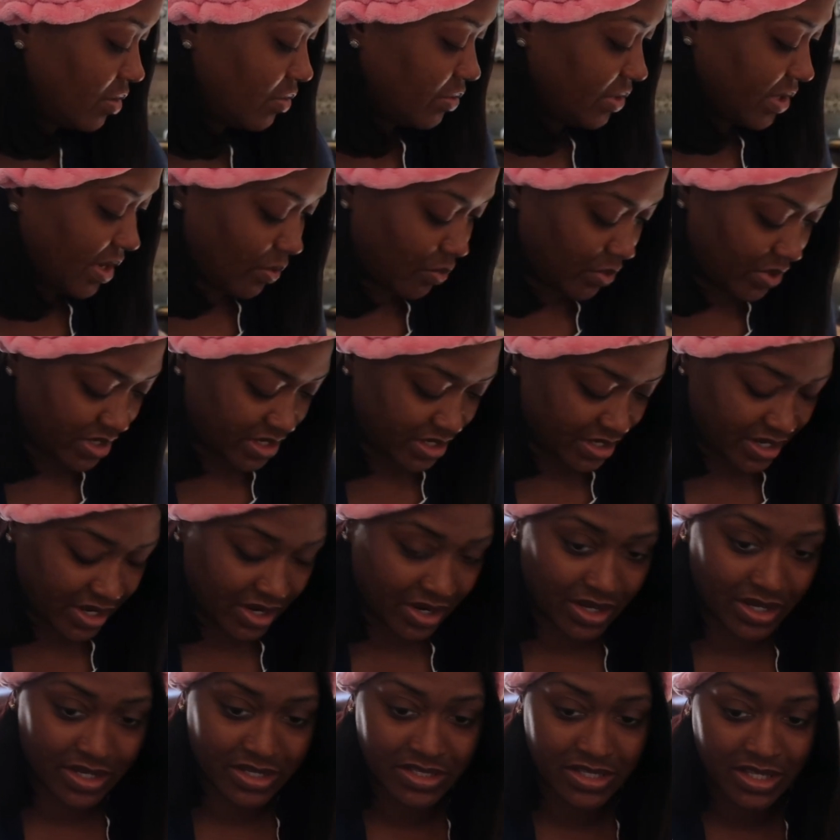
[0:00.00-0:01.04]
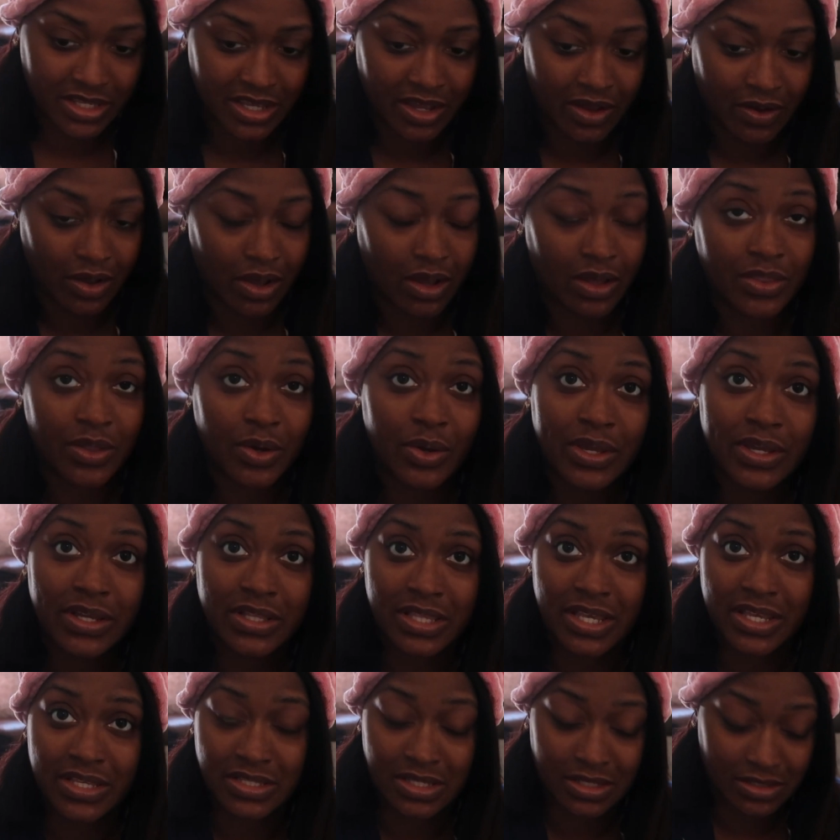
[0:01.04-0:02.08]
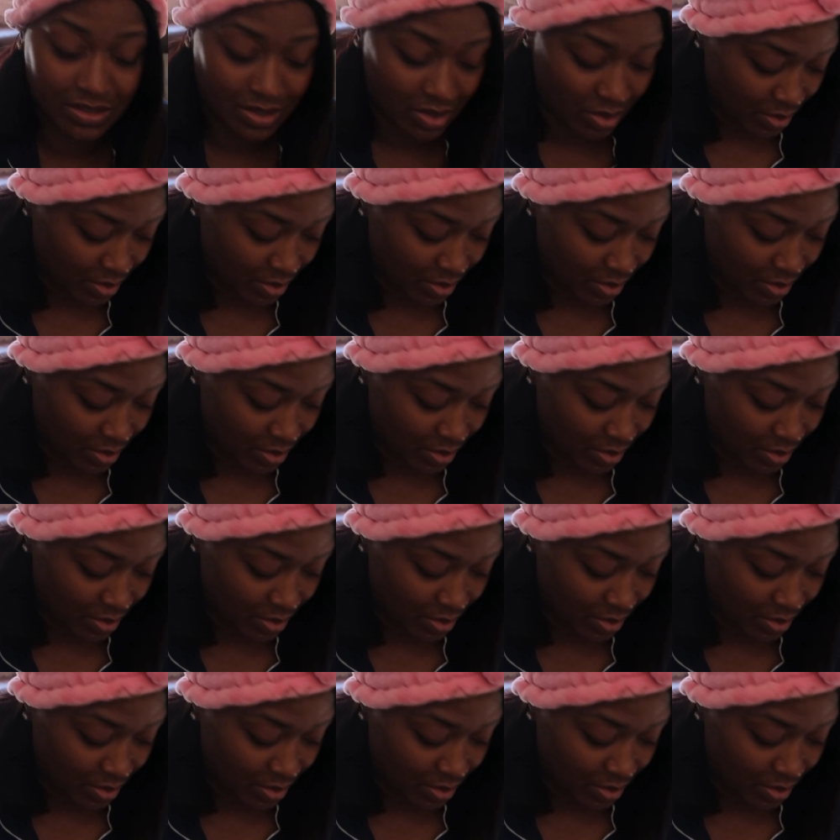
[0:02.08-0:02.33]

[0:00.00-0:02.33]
when I went in there because although he cleans his